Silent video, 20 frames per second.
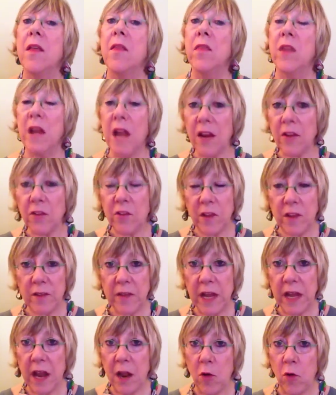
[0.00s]
The next thing
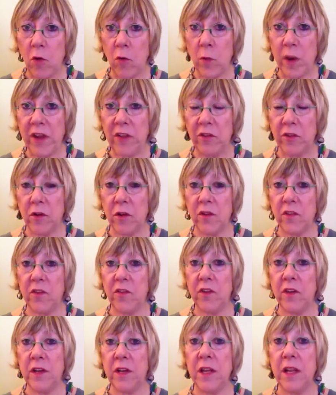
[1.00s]
that I always
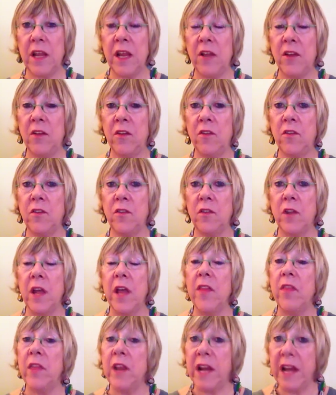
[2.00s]
consider is
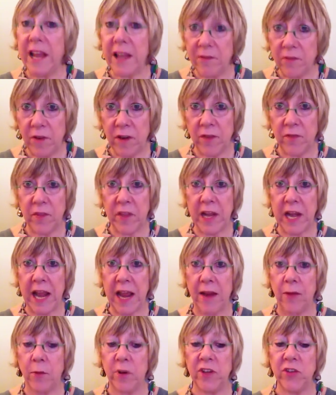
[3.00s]
the level of the
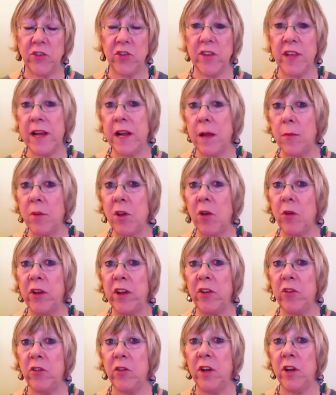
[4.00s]
language that I'm
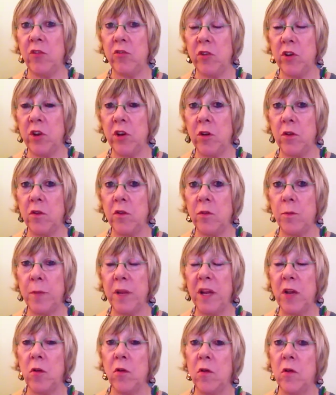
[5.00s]
going to introduce,
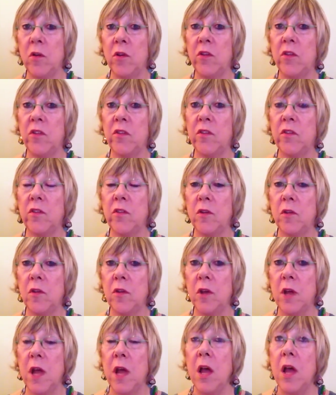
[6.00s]
because
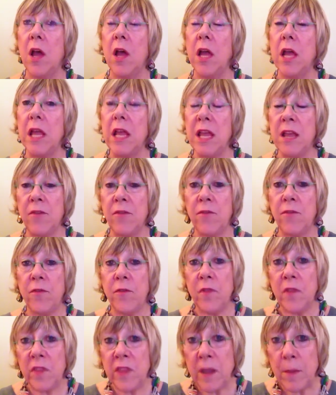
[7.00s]
if
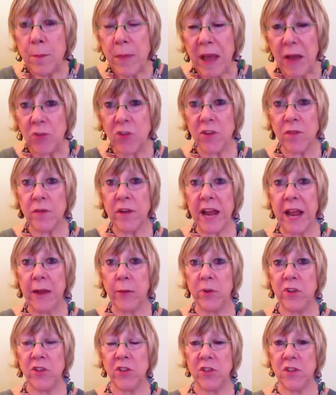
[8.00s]
the amount of
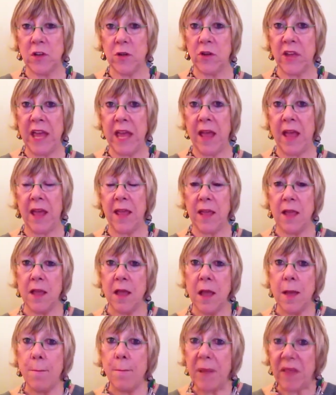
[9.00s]
language is okay,
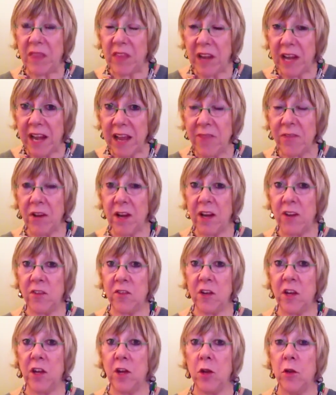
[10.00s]
but the level is
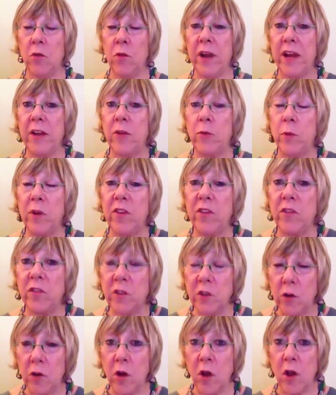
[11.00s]
incorrect, we
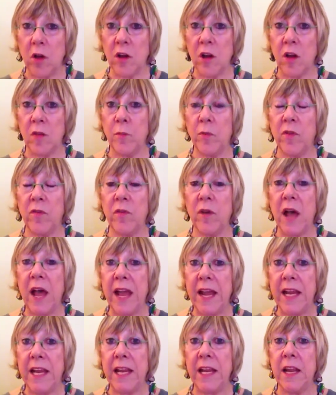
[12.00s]
still are not
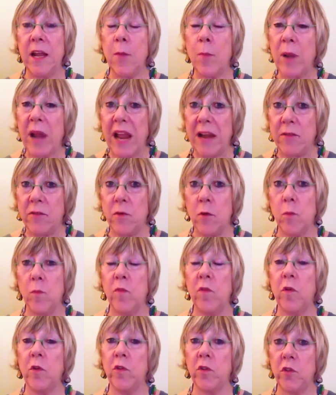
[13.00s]
providing a platform
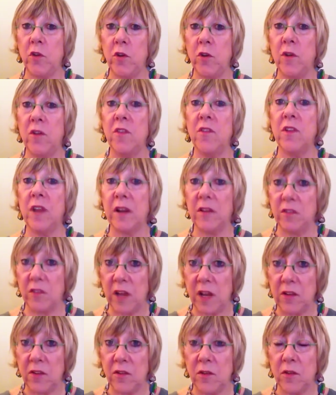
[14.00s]
for student
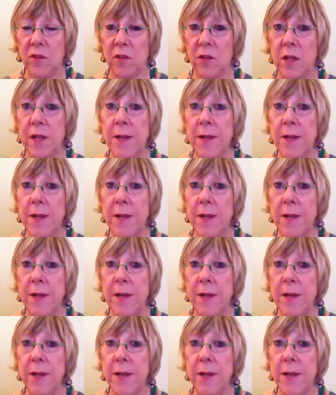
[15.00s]
success.